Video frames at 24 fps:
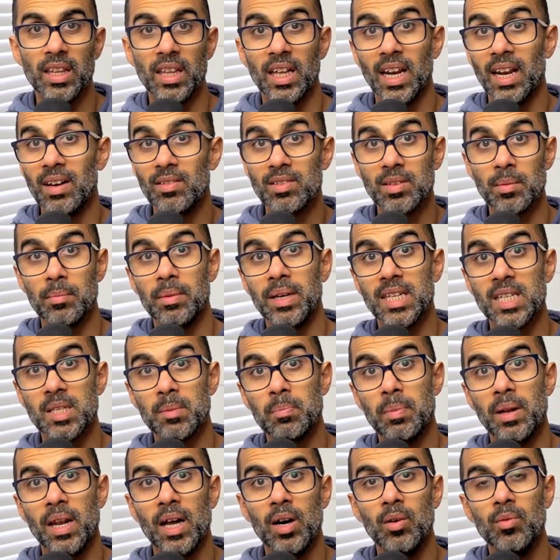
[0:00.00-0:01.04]
I'll have some links
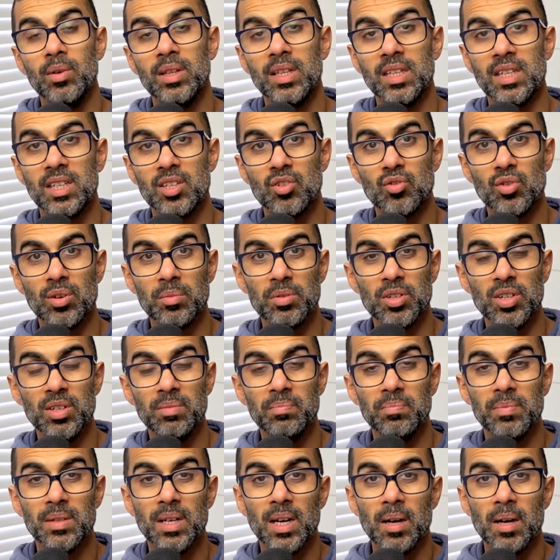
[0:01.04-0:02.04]
below in the description.